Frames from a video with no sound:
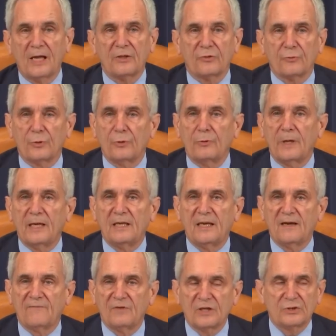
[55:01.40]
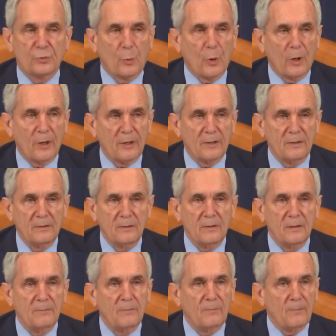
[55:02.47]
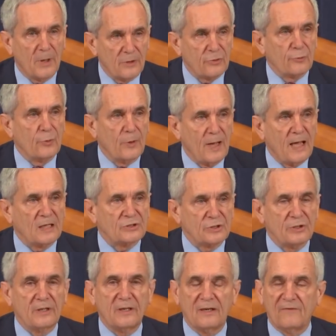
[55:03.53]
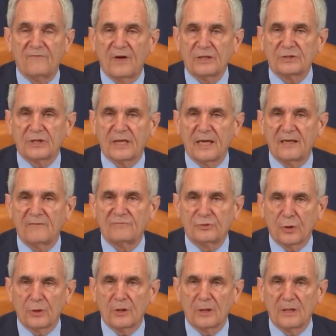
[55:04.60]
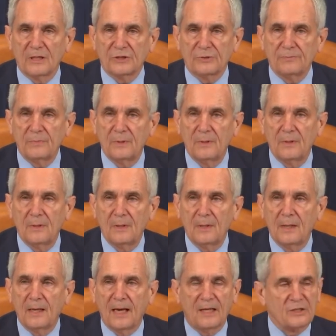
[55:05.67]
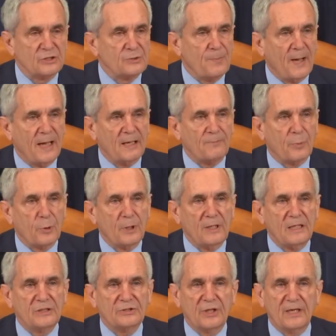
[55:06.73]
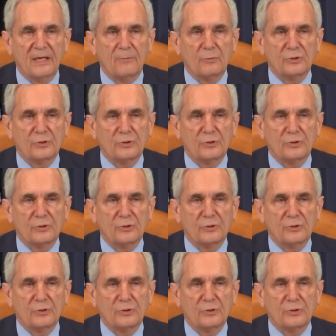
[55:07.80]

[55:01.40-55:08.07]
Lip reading: not through any of its work, but through excellent investigative journalism. And despite pleas that